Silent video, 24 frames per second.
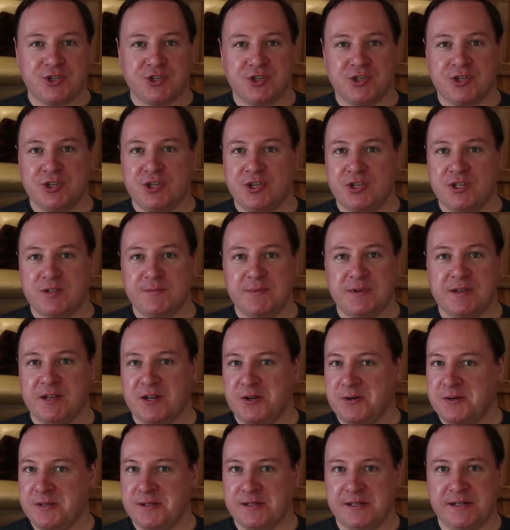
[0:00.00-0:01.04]
she's been
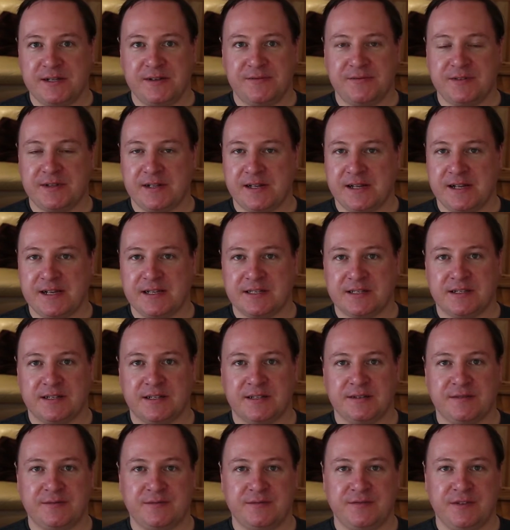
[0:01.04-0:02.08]
going there for the last
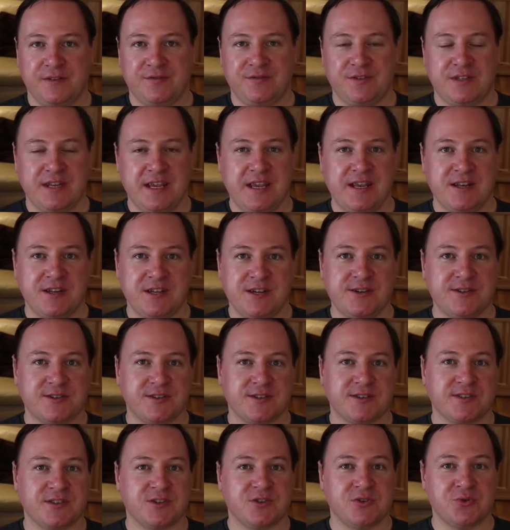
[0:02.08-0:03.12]
kind of 15
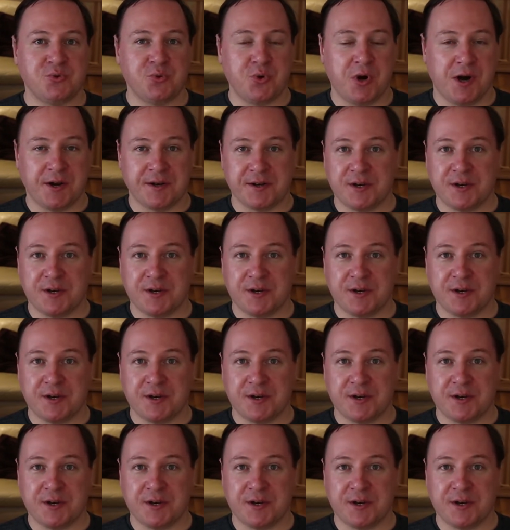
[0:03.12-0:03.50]
years or so,